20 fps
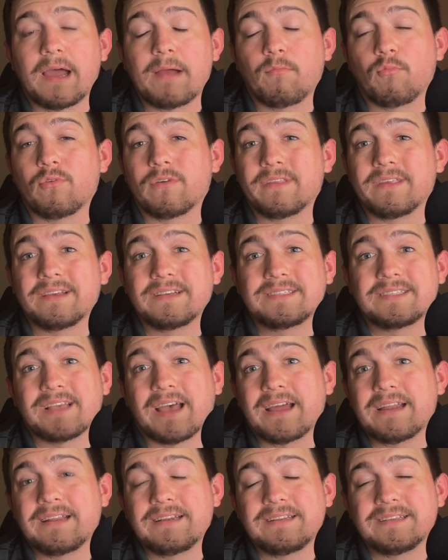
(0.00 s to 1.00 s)
I'm really
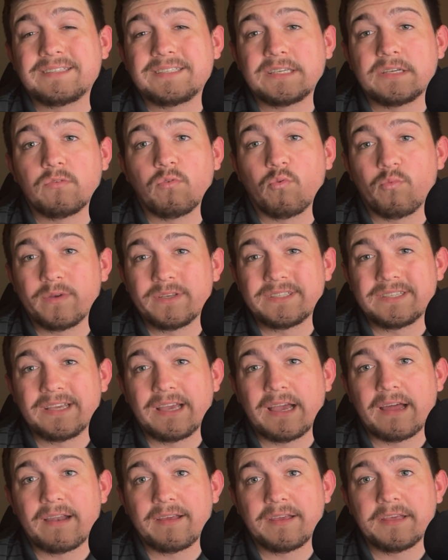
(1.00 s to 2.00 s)
excited to see what we see
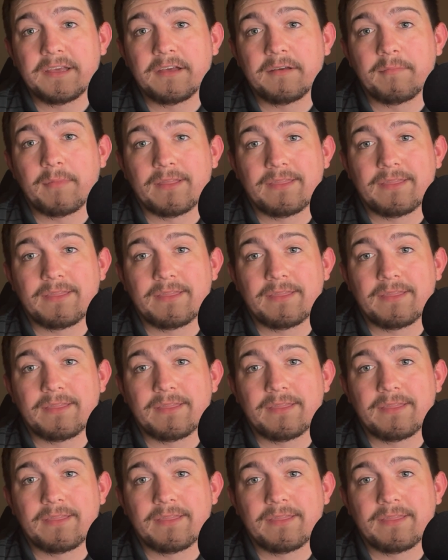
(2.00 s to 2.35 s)
out of him.